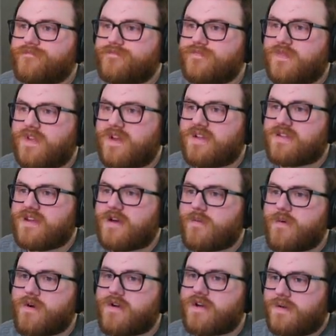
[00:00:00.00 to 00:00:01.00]
That's not
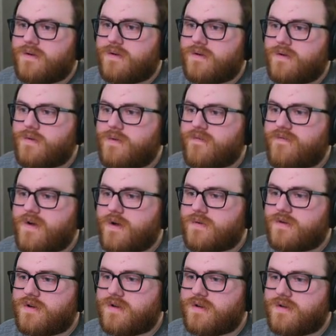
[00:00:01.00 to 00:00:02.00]
working. Ooh, a
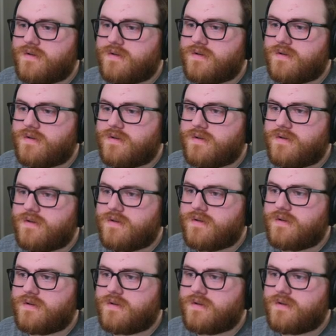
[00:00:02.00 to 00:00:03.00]
phone.
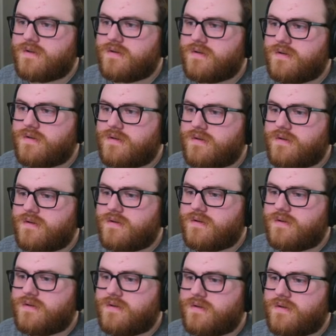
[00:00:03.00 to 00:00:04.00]

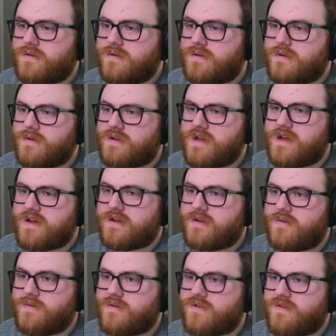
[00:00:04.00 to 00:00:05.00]
Okay,
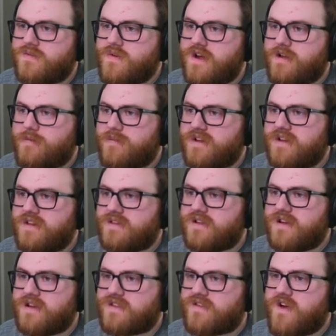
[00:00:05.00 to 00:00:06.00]
I'm just recommending that I
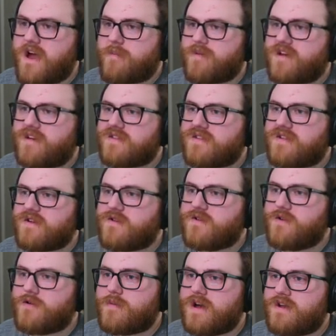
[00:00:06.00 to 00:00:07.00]
scrap it, so who
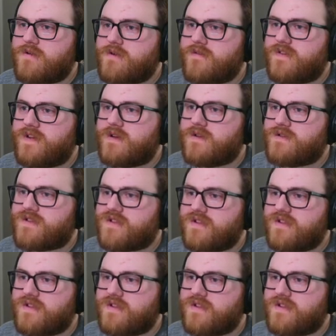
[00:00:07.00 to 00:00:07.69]
am I to refuse?